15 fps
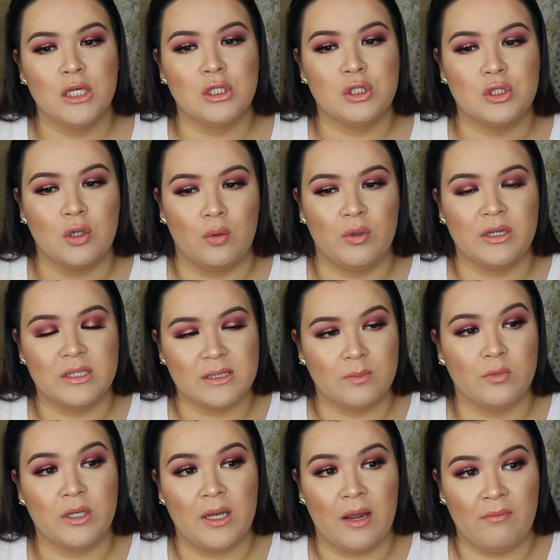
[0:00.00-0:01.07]
So
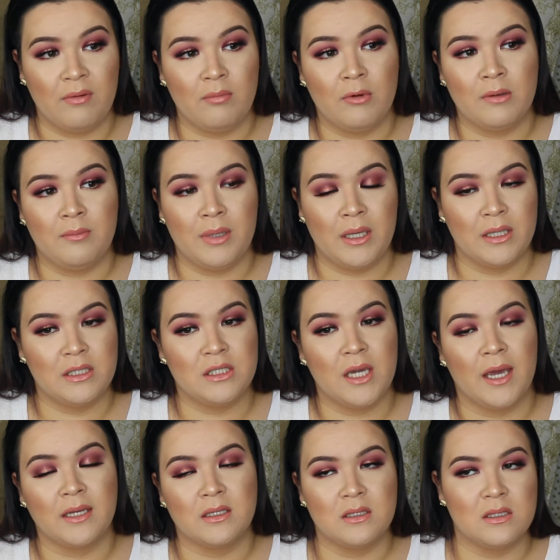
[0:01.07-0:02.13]
with everyone being
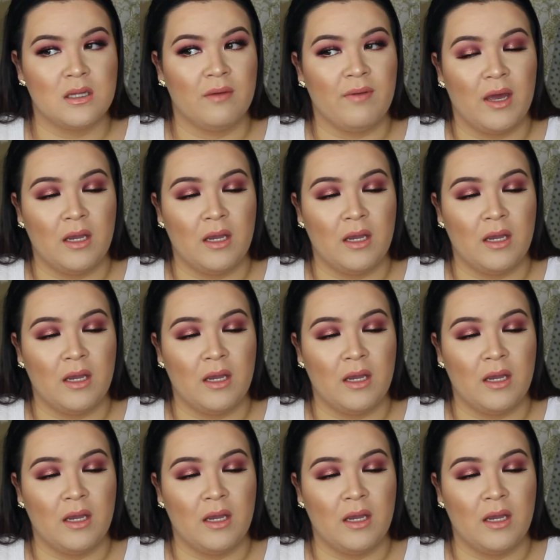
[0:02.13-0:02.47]
checked and stuff,